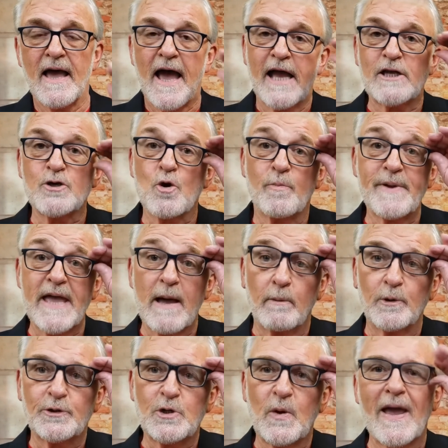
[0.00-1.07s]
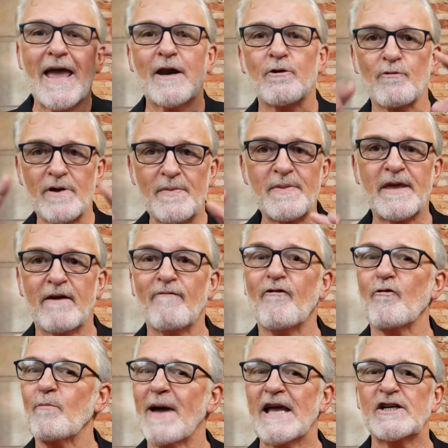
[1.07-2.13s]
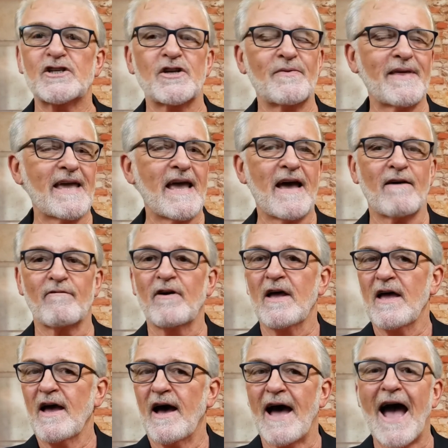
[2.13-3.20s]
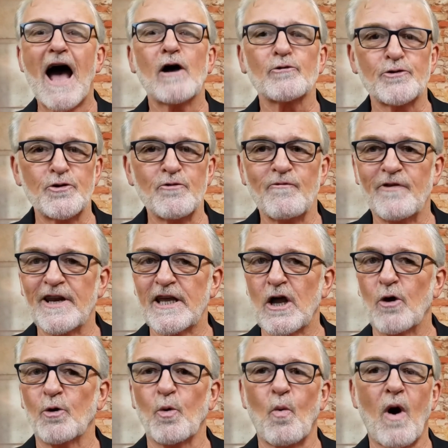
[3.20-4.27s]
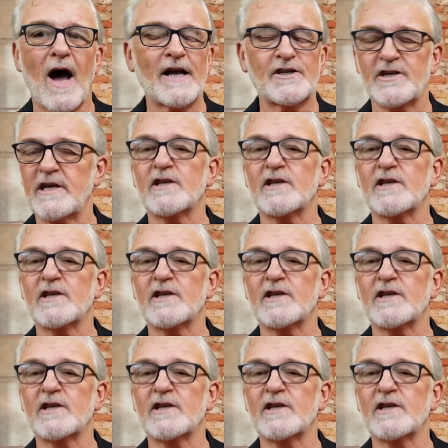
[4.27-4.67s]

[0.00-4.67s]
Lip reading: And you'll be able to enter in the information. They have a how-to video to watch.